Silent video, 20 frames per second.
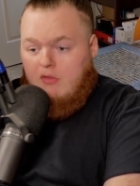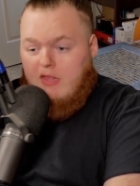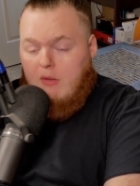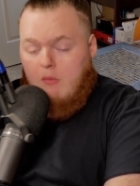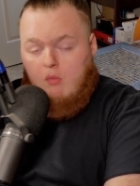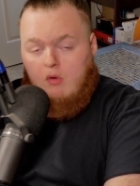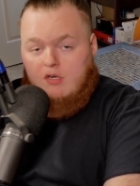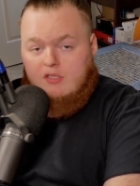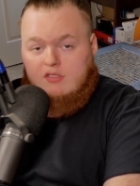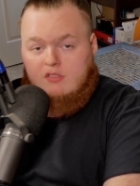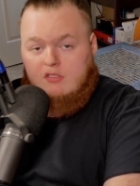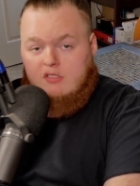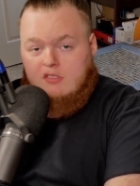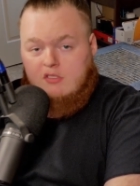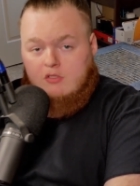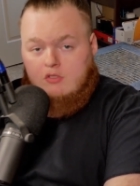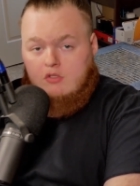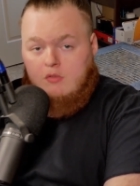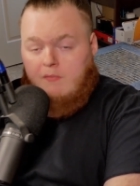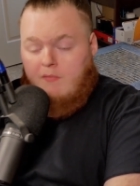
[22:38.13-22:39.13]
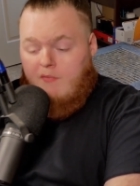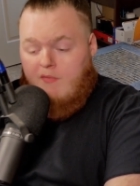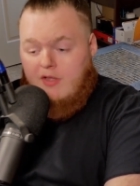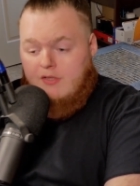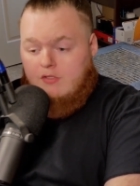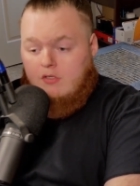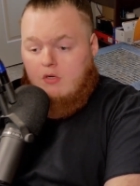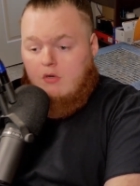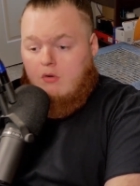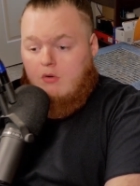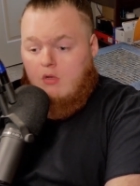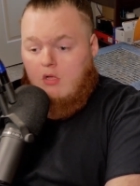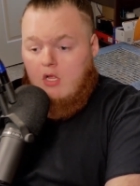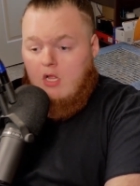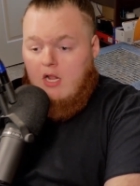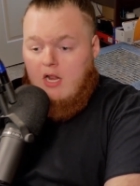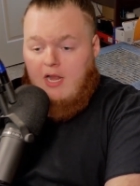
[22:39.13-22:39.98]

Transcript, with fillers: that one assistant supervisor girl.